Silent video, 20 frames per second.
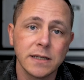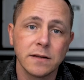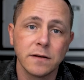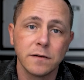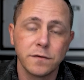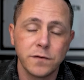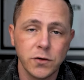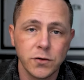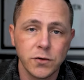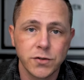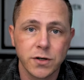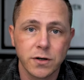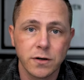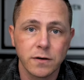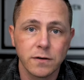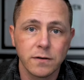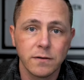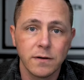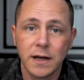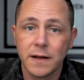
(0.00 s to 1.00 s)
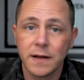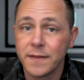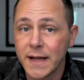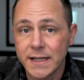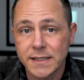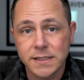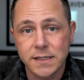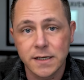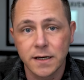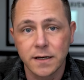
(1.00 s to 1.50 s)
the future, and
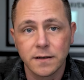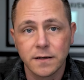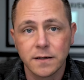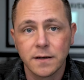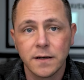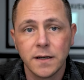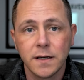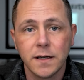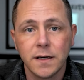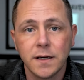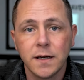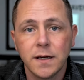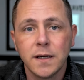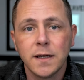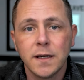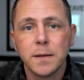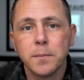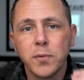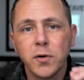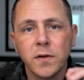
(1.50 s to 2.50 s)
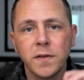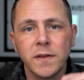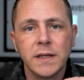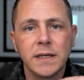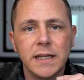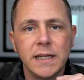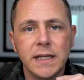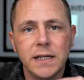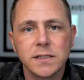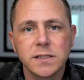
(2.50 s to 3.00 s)
that's it. Put the
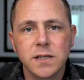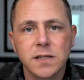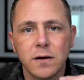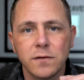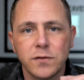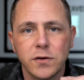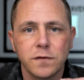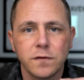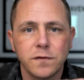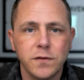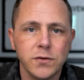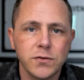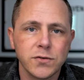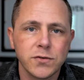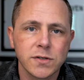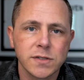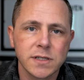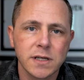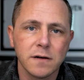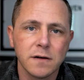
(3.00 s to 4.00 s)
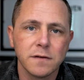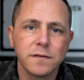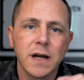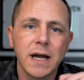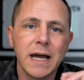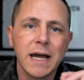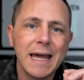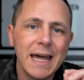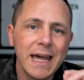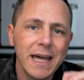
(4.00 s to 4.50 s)
needs of your future self
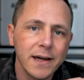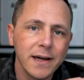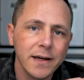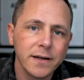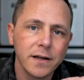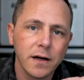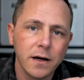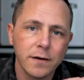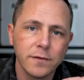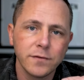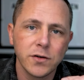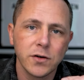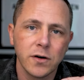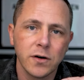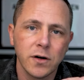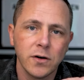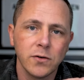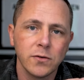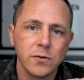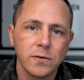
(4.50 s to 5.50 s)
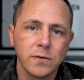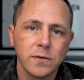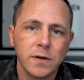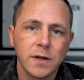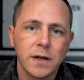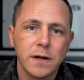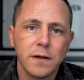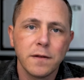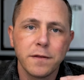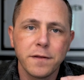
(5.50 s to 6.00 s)
ahead of your own.
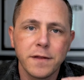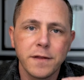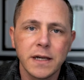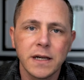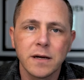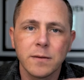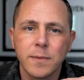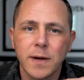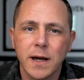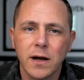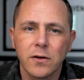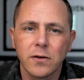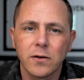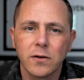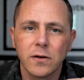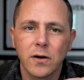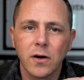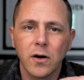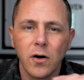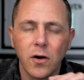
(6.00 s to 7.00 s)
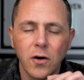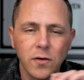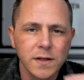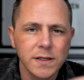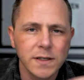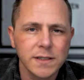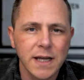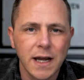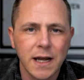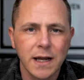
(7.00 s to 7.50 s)
Think about all the
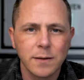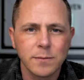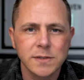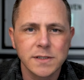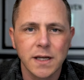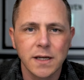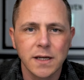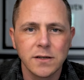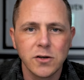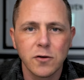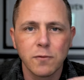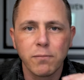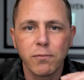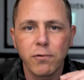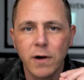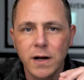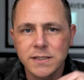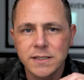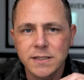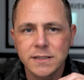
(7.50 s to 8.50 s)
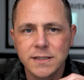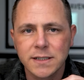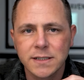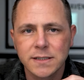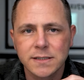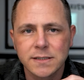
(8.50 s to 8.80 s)
times that your present tense